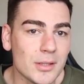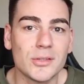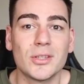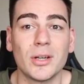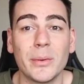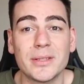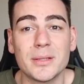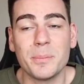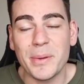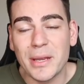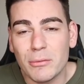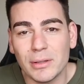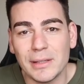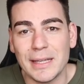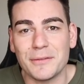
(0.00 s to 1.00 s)
So it's a
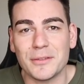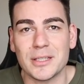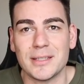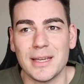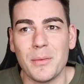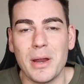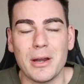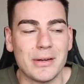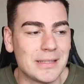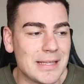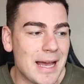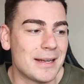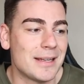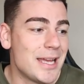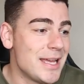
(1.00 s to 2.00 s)
big relief to see where he's
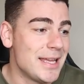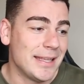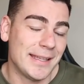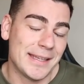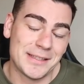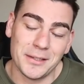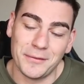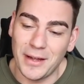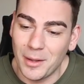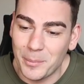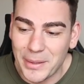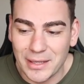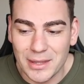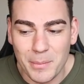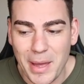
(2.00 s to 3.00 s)
at. He's
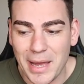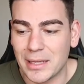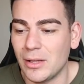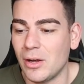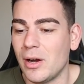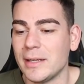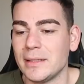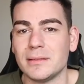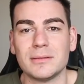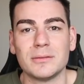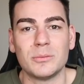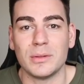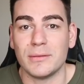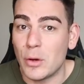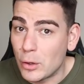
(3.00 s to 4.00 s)
developing in the back line.
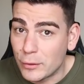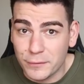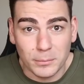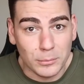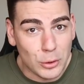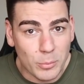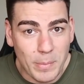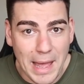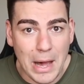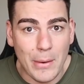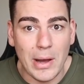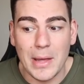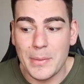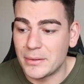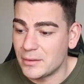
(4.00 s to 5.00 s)
We've heard from Luke
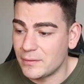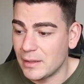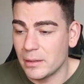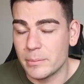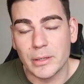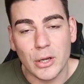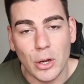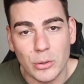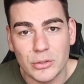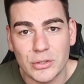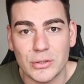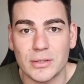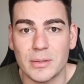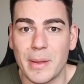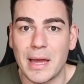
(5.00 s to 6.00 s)
Power and the development
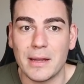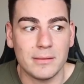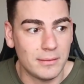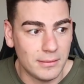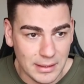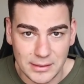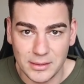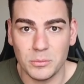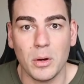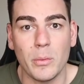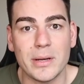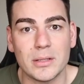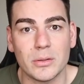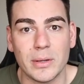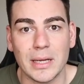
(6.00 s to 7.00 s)
coaches about this is what
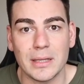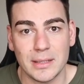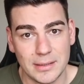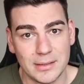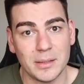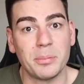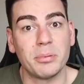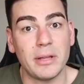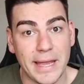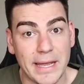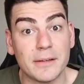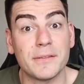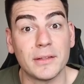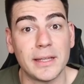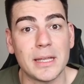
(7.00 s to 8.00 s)
we're doing. This is the
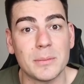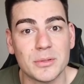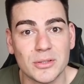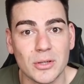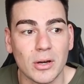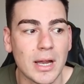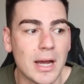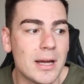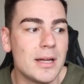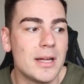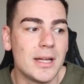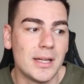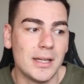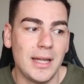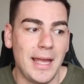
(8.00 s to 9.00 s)
plan for Liam Stocker.
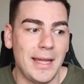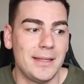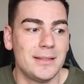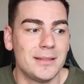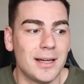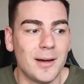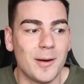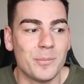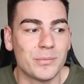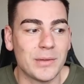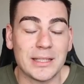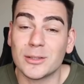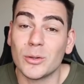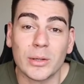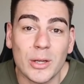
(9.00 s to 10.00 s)
And um,
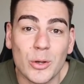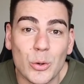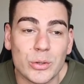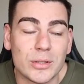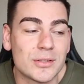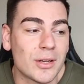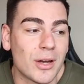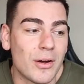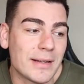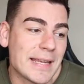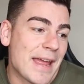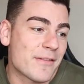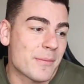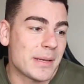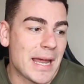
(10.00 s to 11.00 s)
it's looking good. So I
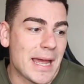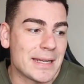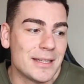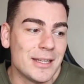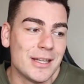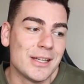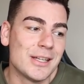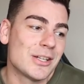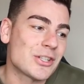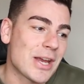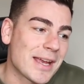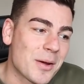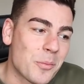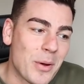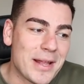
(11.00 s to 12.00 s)
gave him an eight.
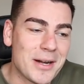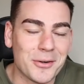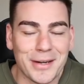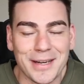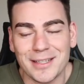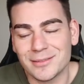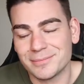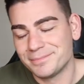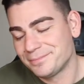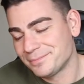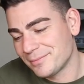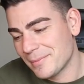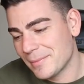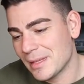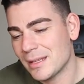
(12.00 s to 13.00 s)
Jacob Weitering,
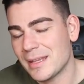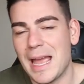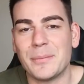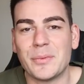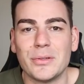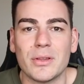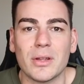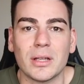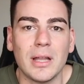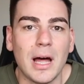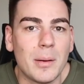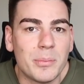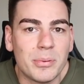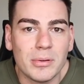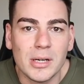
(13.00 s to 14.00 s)
captain of the
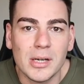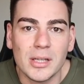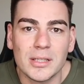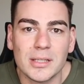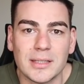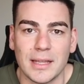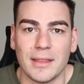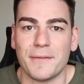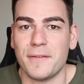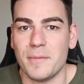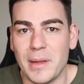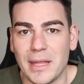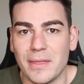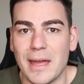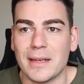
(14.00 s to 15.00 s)
club. See, for
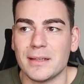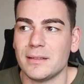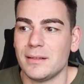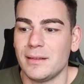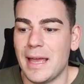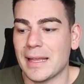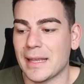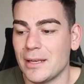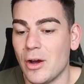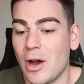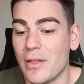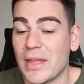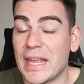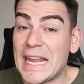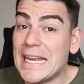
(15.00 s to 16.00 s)
me, that, that can
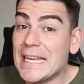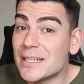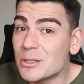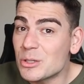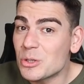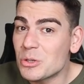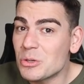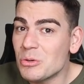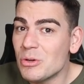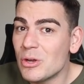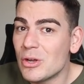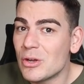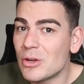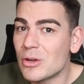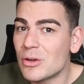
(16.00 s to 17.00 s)
either hinder you
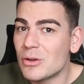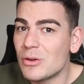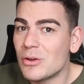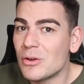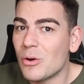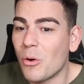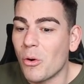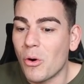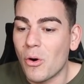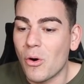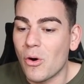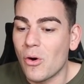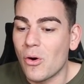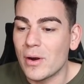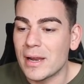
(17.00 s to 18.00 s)

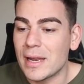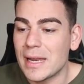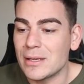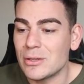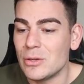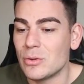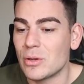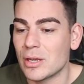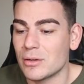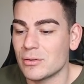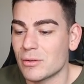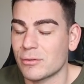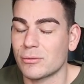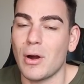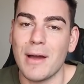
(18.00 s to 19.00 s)
or you
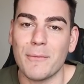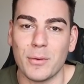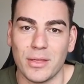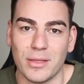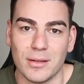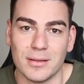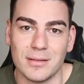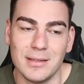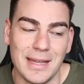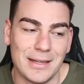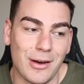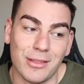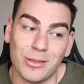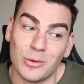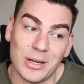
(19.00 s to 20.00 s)
can thrive with it.
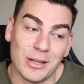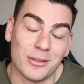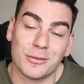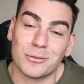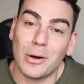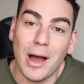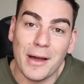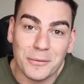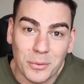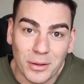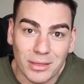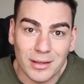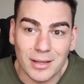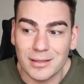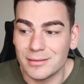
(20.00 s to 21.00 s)
And I thought he thrived
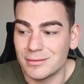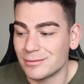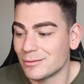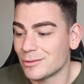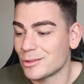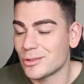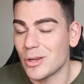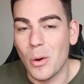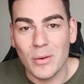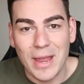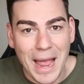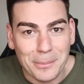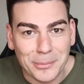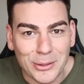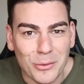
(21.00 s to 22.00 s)
with it. Sole
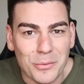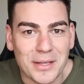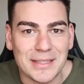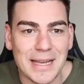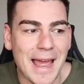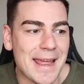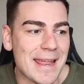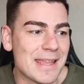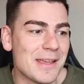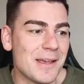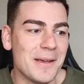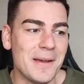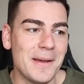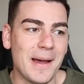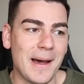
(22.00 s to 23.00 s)
captain on the day.
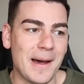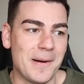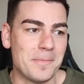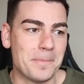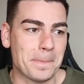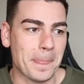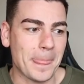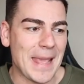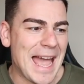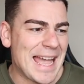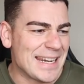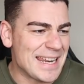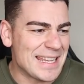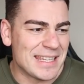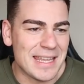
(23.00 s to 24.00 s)
Um,
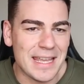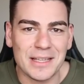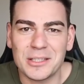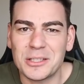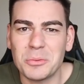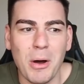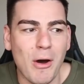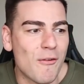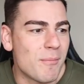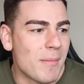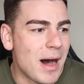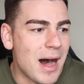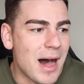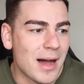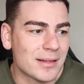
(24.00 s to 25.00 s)
eighteen kicks, twelve
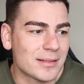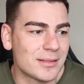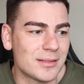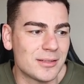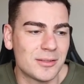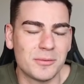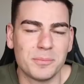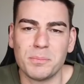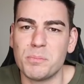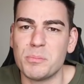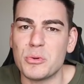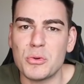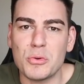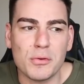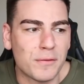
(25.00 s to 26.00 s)
marks.
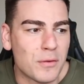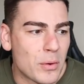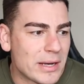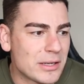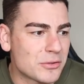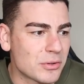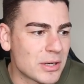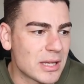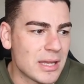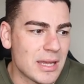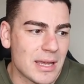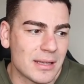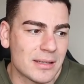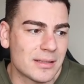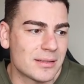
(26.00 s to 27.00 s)
Beautiful entry
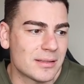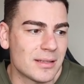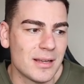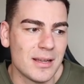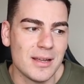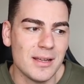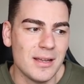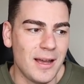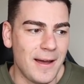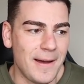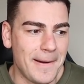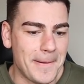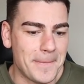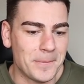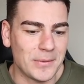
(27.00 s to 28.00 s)
kicks.
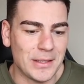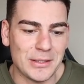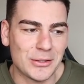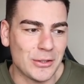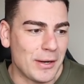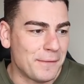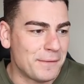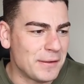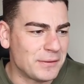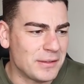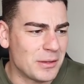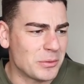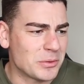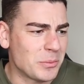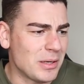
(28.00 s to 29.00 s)
Um, inside fifty,
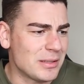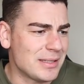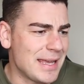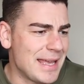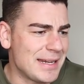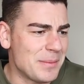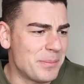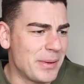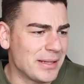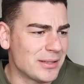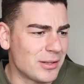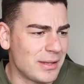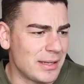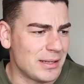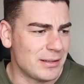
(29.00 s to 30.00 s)
there was one to Eddie
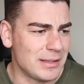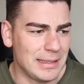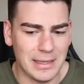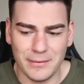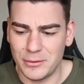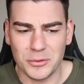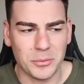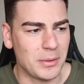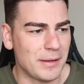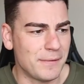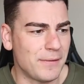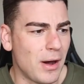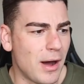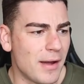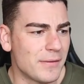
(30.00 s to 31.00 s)
Betts. I think eleven
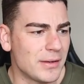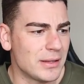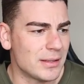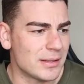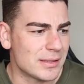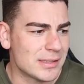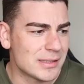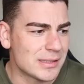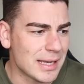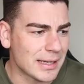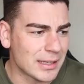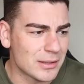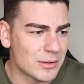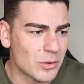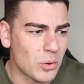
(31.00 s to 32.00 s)
twenty-five in the
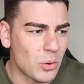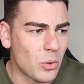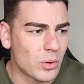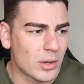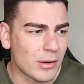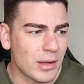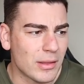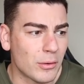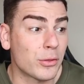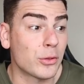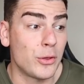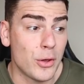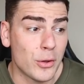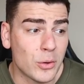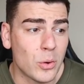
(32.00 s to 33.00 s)
second quarter. Or
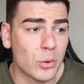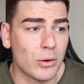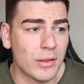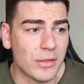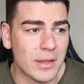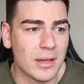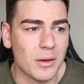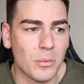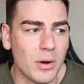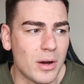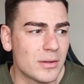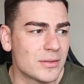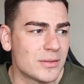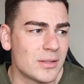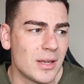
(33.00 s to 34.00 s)
third quarter, I think it
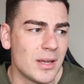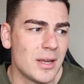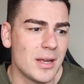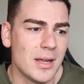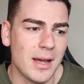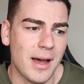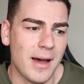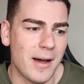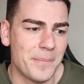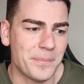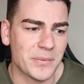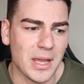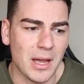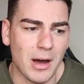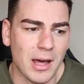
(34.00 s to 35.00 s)
was.
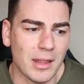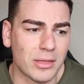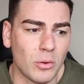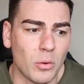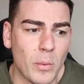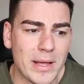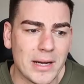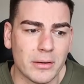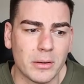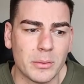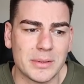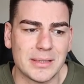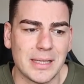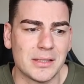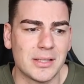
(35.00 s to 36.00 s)
Um, yeah, I thought Weitering
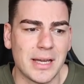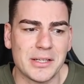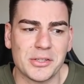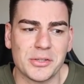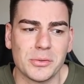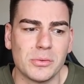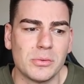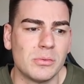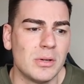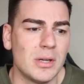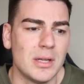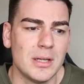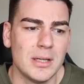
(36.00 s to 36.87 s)
was sensational.